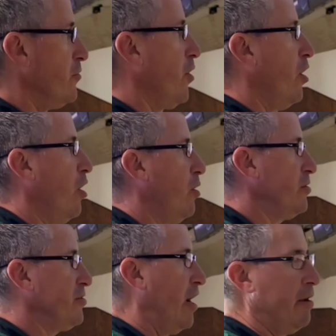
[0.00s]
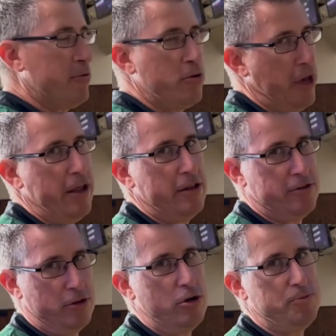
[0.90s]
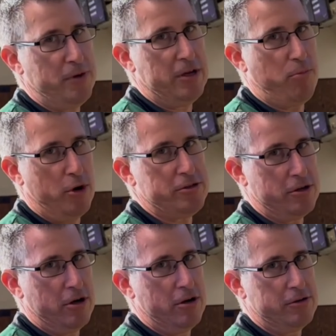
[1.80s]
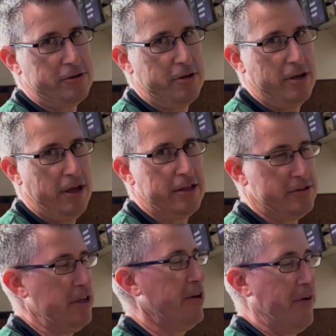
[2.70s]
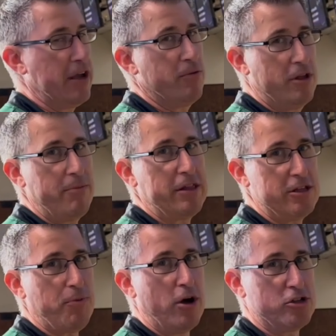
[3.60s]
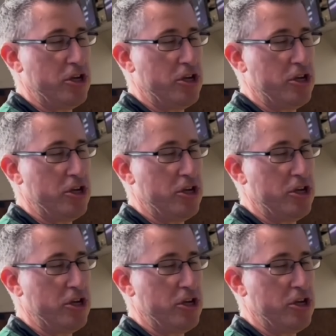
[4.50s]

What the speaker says: So it's time to get into nosebleed, boys and girls, and see if I can really make these balls